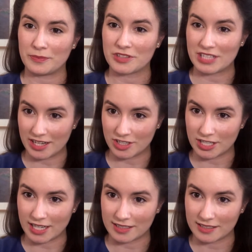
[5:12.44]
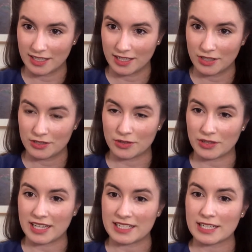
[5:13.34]
staged yet. So
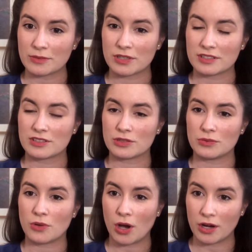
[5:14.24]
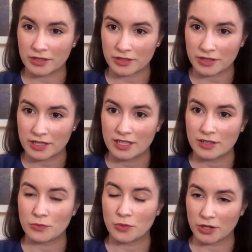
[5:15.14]
the idea was to honor
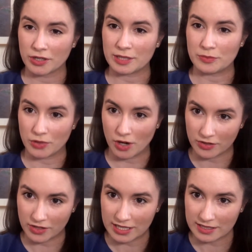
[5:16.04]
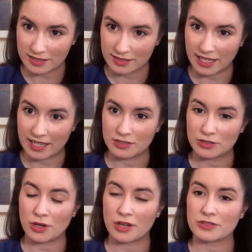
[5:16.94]
work in progress and
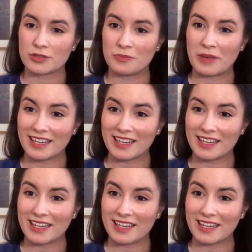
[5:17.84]
to also